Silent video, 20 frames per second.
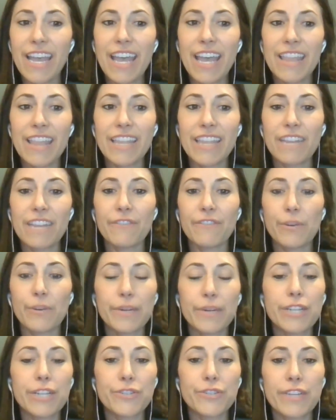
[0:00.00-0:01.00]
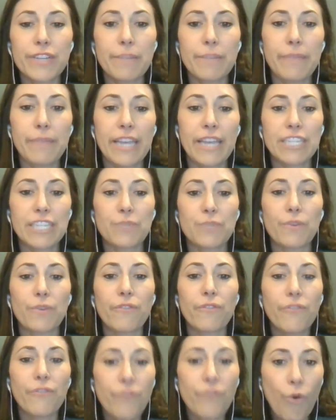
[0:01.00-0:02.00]
than if you were to treat a patient with
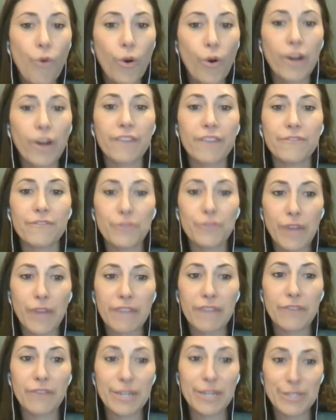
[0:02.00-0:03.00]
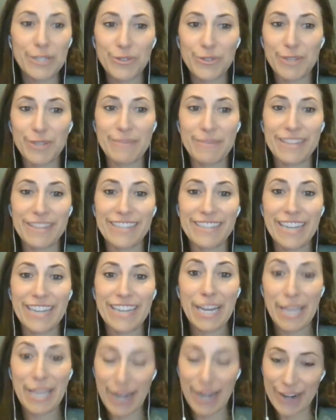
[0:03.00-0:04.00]
4 fluoride varnish treatments
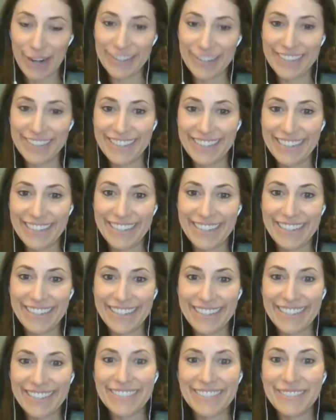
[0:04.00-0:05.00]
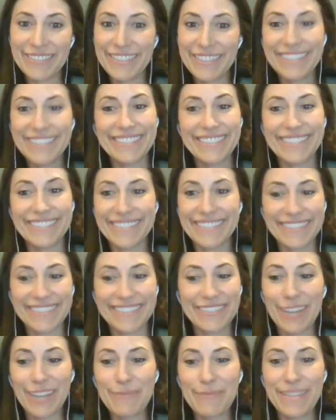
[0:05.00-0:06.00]
in a year. So just
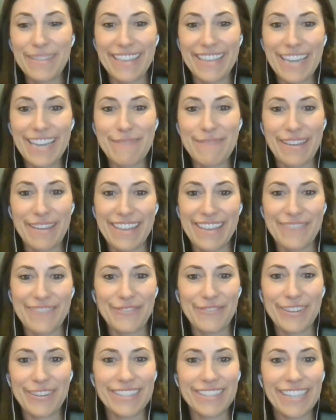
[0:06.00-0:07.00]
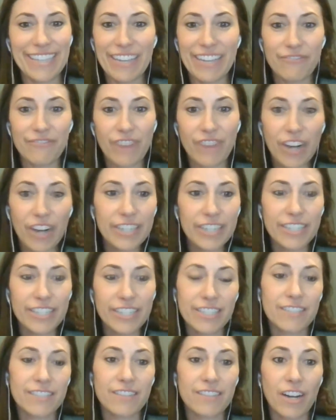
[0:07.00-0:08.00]
stop and think about that for a second. Varnish
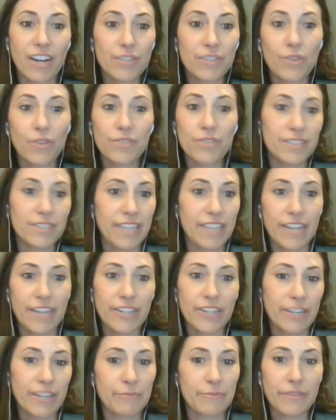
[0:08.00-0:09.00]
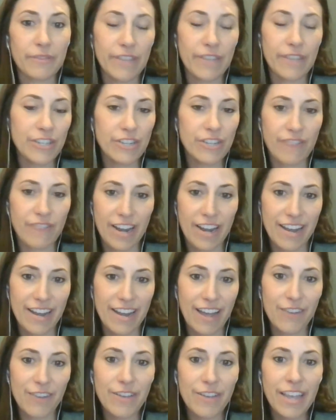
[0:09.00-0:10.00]
is our gold standard in prevention right
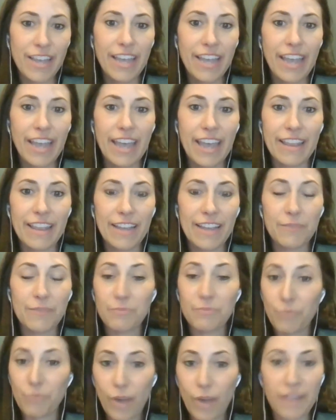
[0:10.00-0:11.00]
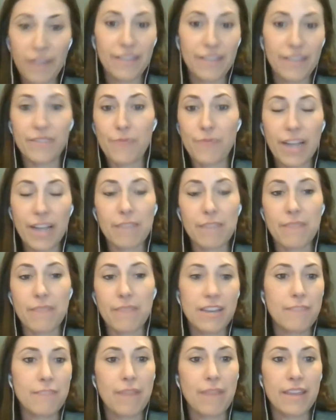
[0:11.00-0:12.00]
now, and that's what is
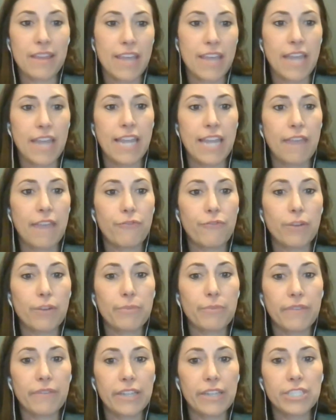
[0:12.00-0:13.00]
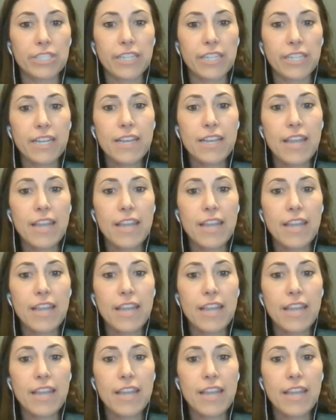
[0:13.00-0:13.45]
recommended by the ADA for prevention.